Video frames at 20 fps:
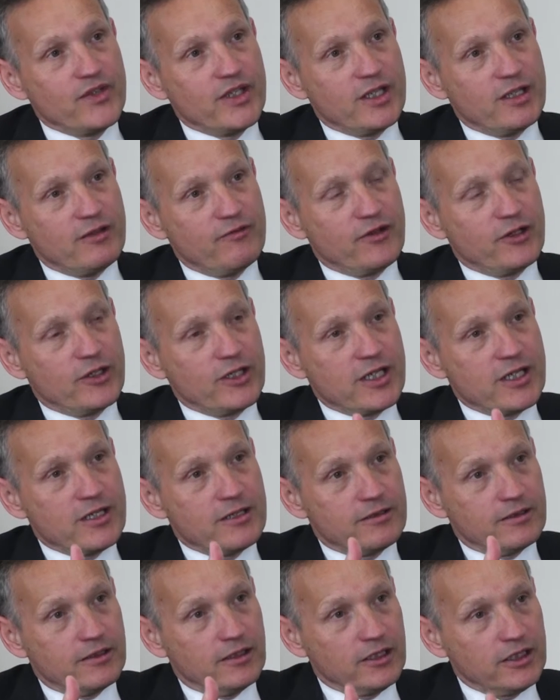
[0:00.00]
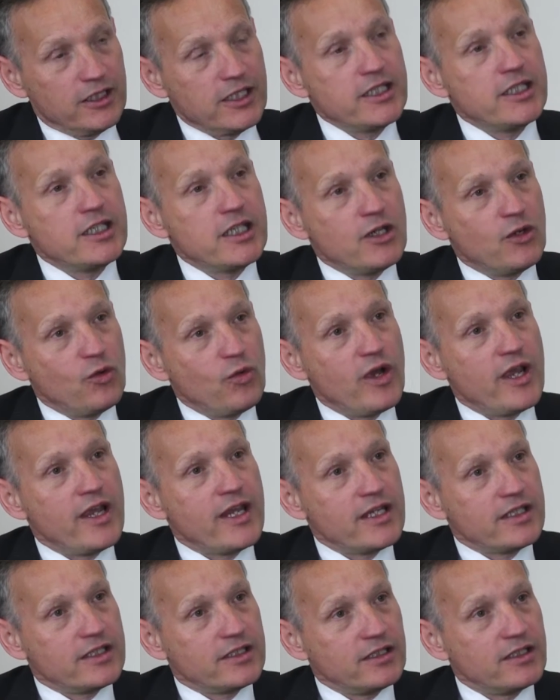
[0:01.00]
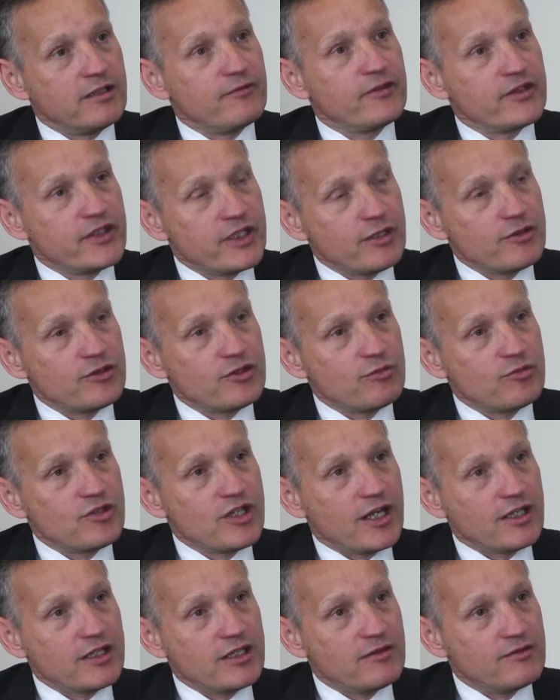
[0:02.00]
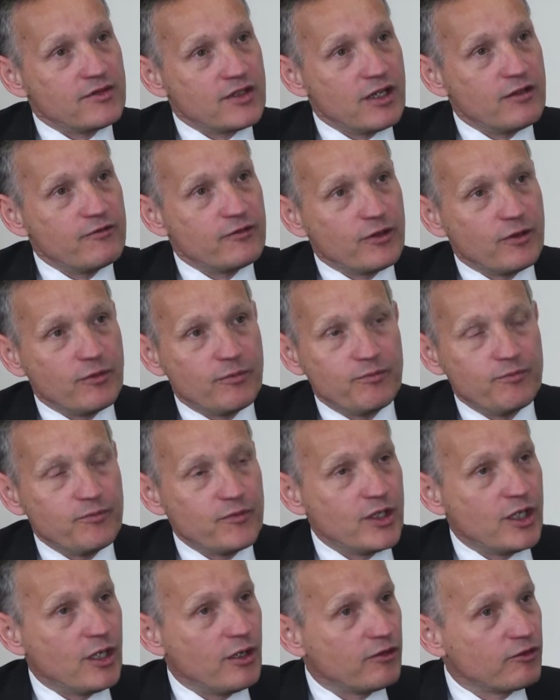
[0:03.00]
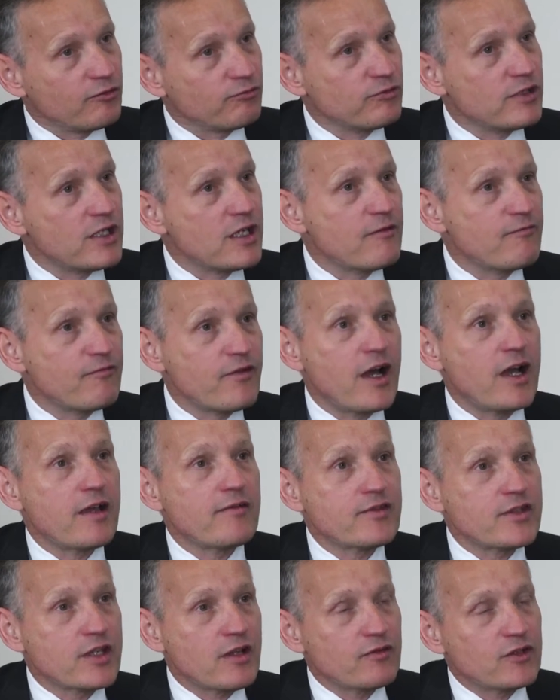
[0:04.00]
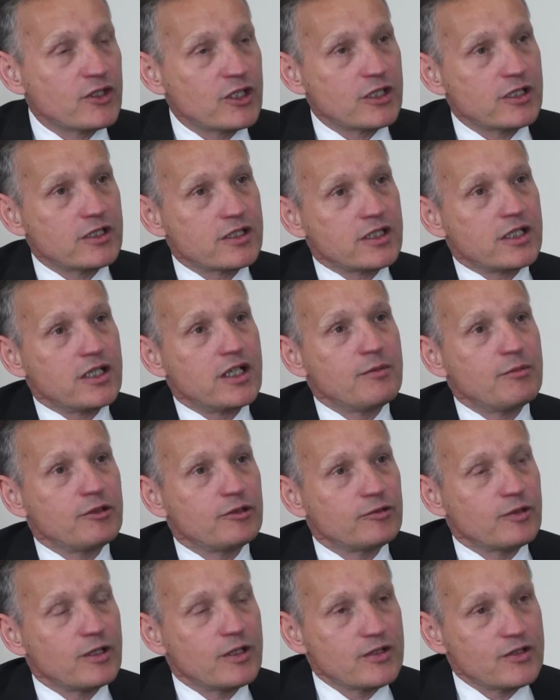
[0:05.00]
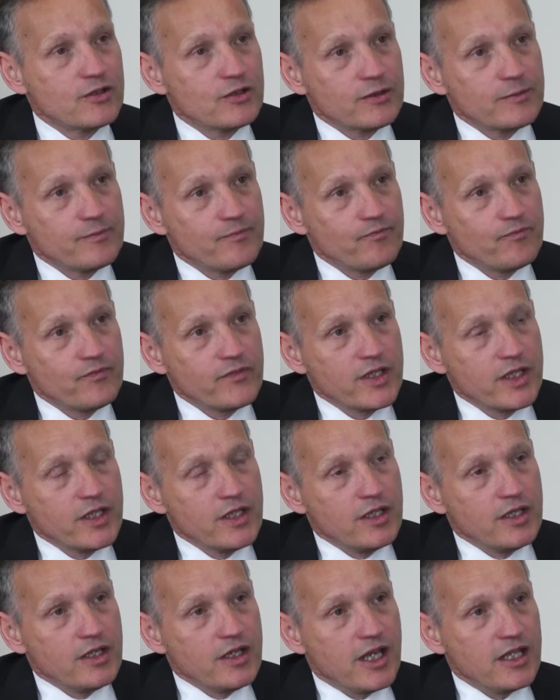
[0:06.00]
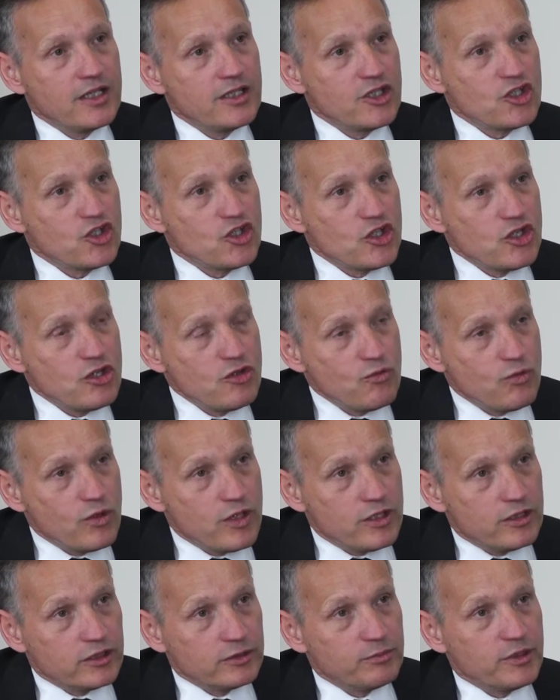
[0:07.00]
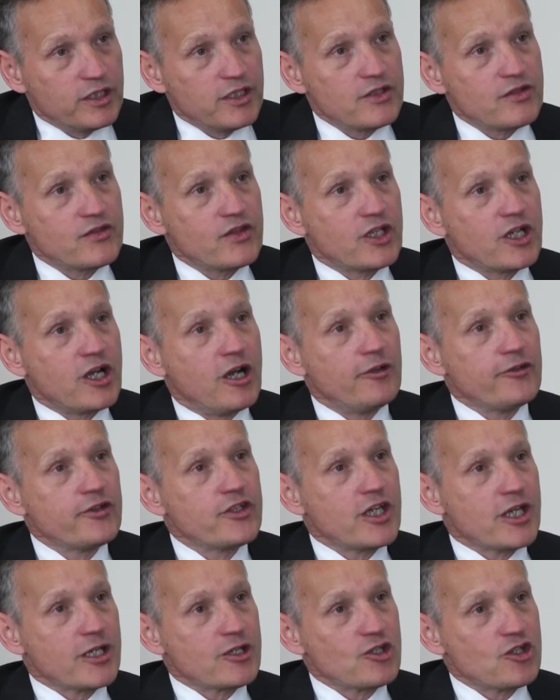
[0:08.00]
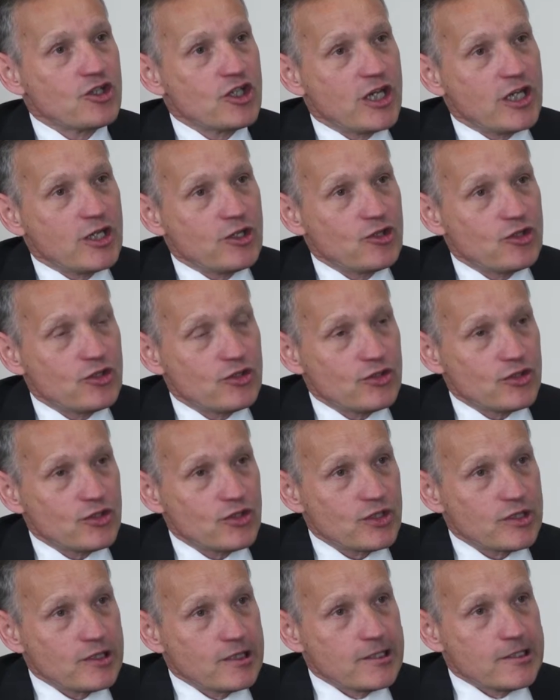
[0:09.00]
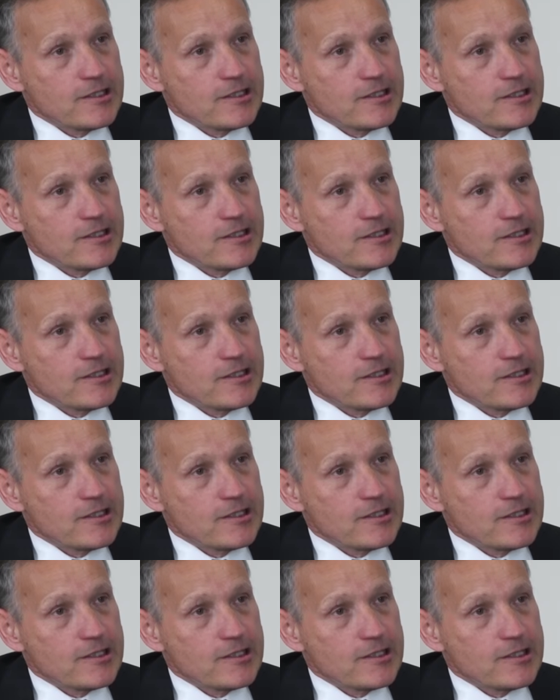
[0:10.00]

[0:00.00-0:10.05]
in a very linear way, deliver those objectives over a 3, 5, 7-year time horizon. In this new world, because of the context changes,